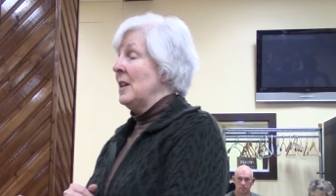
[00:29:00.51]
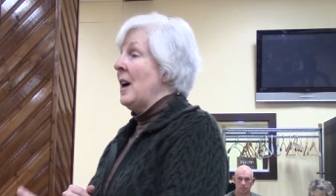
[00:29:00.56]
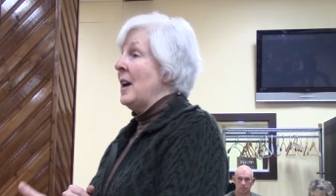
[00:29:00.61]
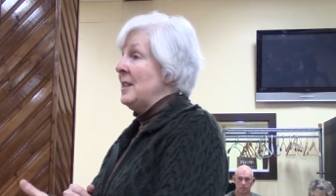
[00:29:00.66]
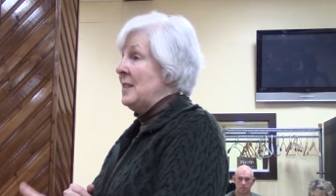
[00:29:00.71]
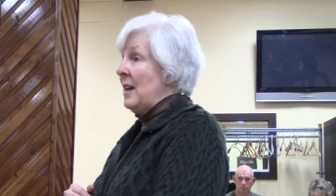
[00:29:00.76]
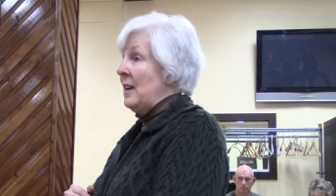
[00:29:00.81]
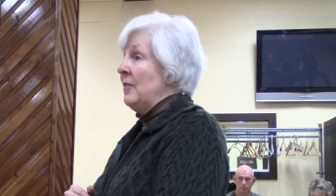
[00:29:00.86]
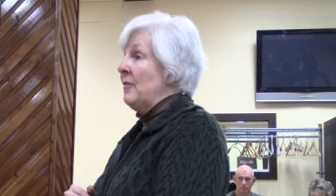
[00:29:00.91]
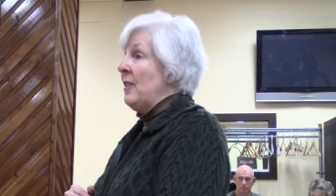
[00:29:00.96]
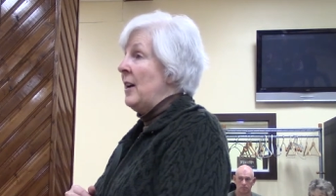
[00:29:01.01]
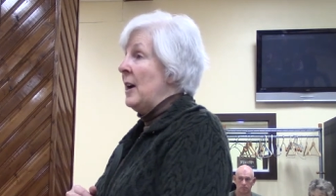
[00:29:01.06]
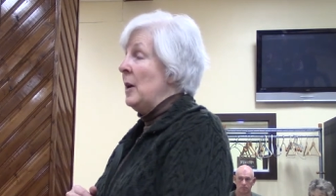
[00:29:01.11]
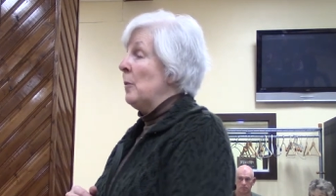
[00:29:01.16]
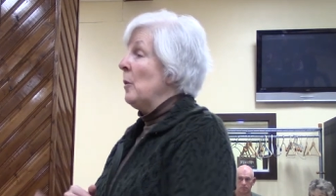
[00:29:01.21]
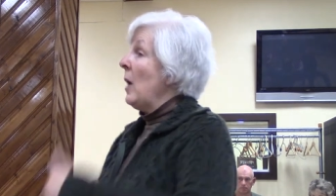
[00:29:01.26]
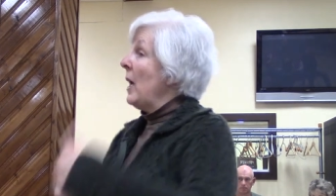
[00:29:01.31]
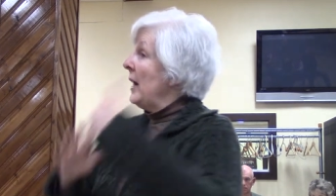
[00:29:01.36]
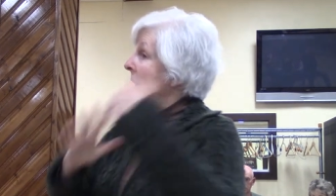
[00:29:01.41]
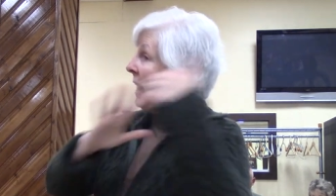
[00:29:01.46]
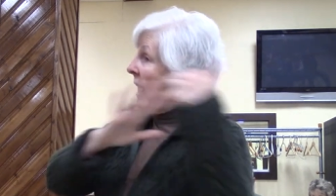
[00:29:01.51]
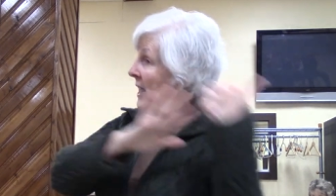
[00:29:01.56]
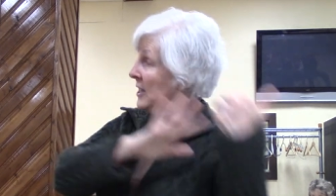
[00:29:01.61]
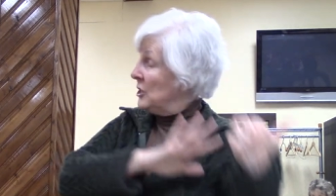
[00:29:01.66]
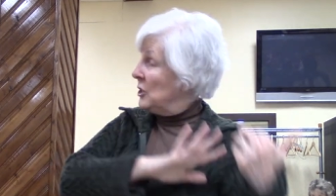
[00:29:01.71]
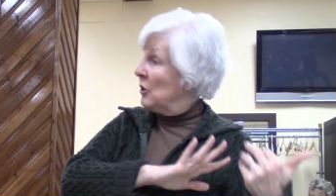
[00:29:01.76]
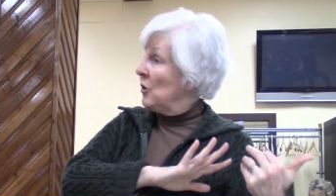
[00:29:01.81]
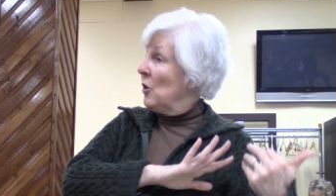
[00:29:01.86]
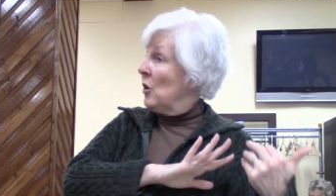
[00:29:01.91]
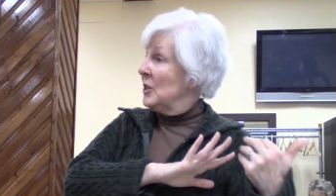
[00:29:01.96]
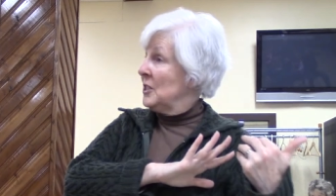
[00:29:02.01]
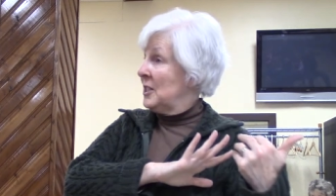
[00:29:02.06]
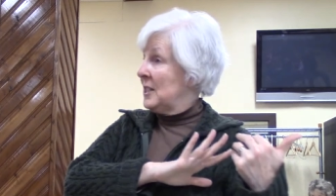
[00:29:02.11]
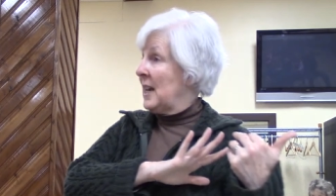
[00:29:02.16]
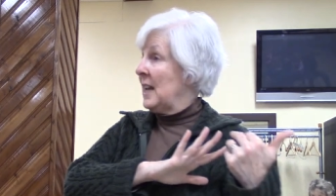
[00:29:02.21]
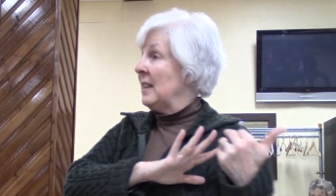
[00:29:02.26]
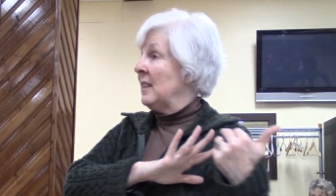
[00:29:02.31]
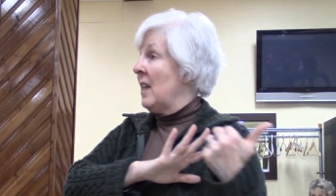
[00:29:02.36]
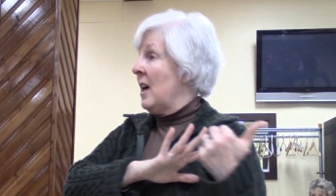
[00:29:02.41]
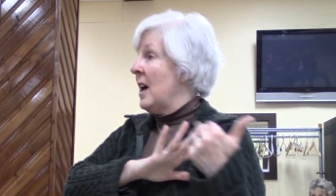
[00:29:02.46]
identifiable? And it has to cross
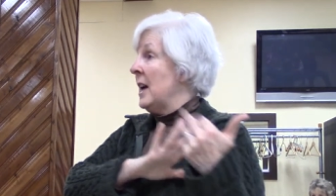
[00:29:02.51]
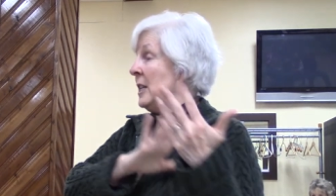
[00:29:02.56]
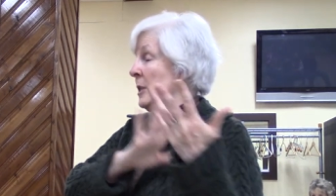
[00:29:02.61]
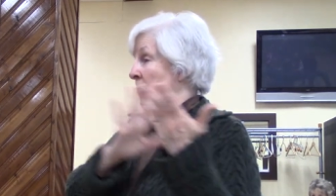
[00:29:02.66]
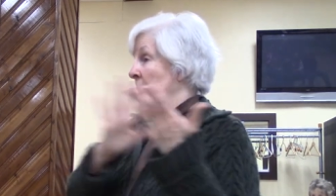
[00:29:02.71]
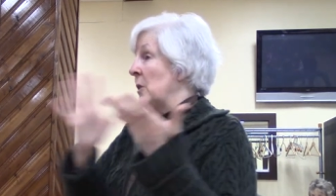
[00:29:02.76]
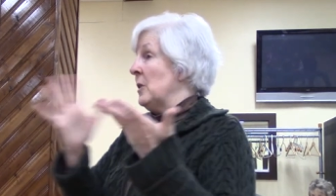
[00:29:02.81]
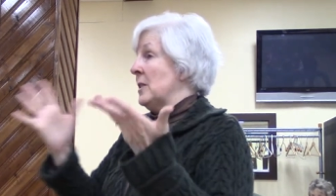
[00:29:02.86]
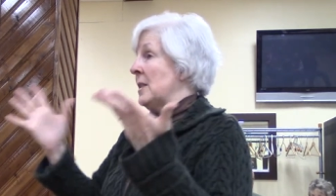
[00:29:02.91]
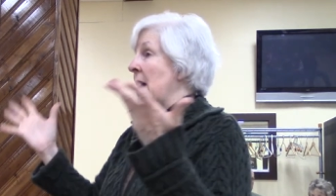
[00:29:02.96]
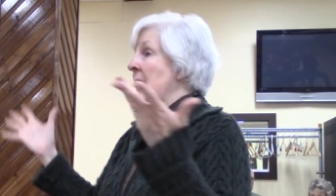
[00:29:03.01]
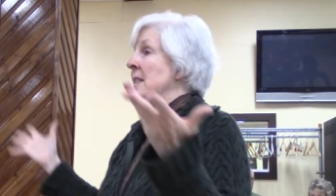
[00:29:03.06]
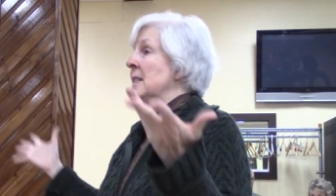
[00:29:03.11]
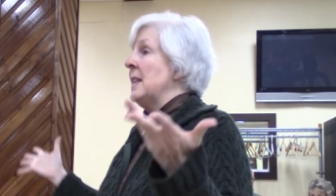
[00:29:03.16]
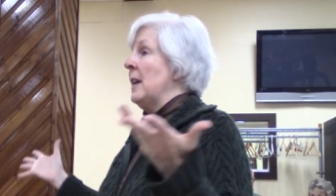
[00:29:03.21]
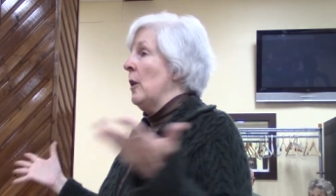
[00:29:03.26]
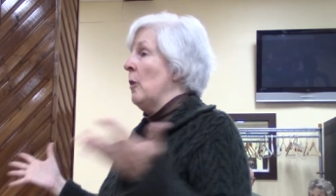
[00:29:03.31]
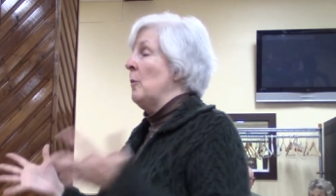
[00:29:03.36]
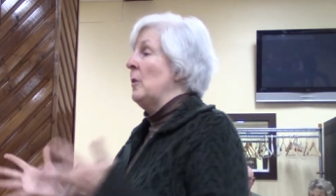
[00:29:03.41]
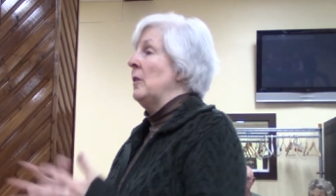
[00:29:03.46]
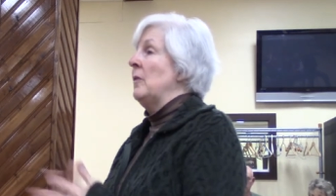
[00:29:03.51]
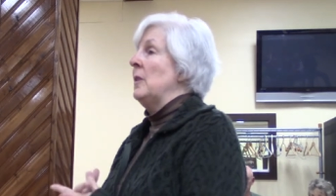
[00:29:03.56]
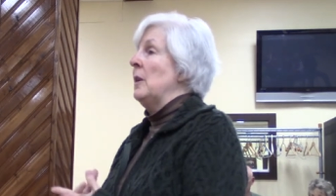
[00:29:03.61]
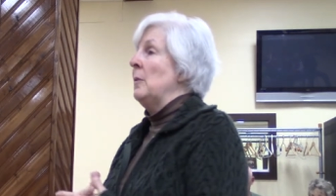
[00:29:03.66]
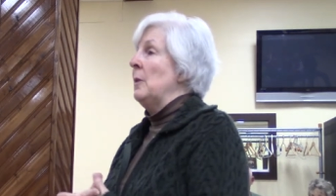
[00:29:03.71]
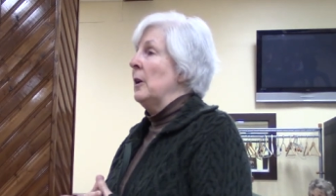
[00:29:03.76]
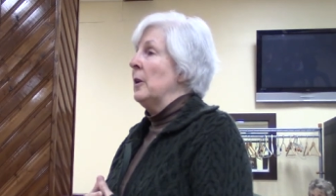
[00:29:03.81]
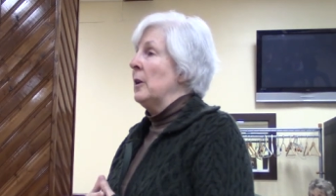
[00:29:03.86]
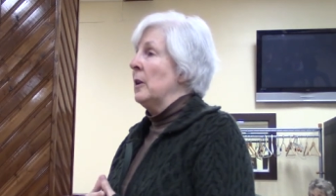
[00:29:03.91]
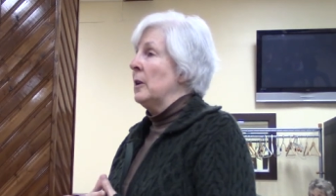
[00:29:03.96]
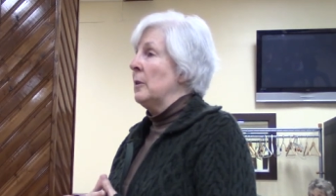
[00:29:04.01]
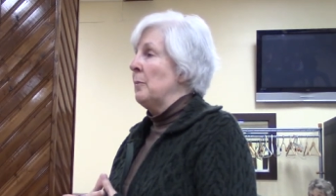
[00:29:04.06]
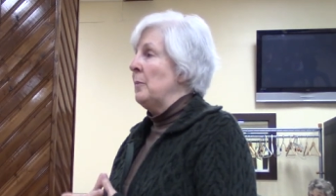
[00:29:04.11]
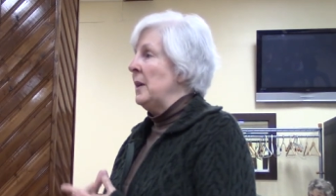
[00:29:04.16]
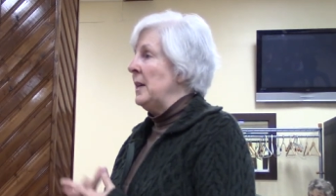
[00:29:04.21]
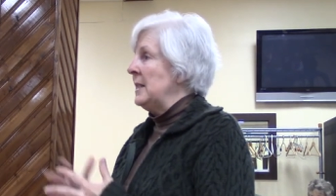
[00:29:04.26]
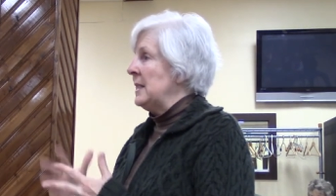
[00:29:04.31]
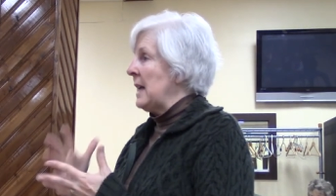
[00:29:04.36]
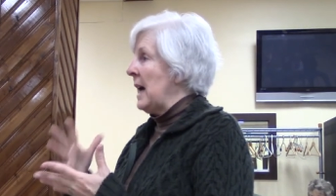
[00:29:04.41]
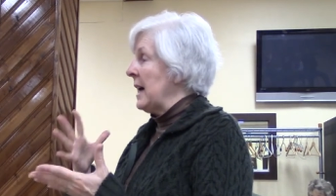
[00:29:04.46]
state lines because that's an element of the American
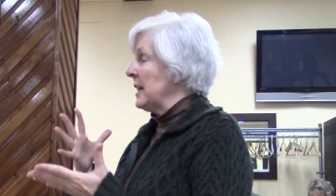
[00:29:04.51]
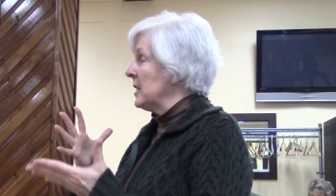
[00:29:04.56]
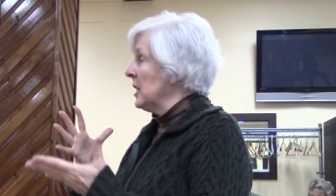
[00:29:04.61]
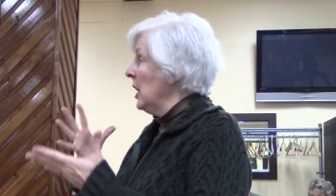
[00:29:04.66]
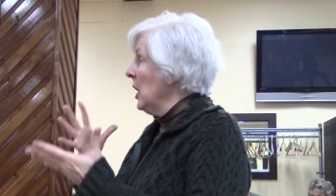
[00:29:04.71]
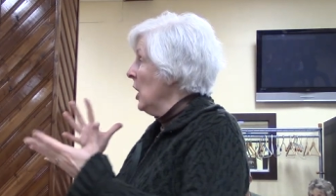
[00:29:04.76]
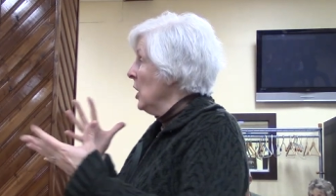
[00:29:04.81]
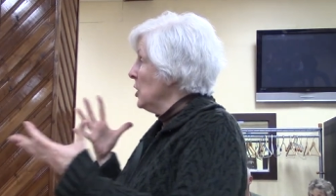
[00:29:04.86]
Competes Act.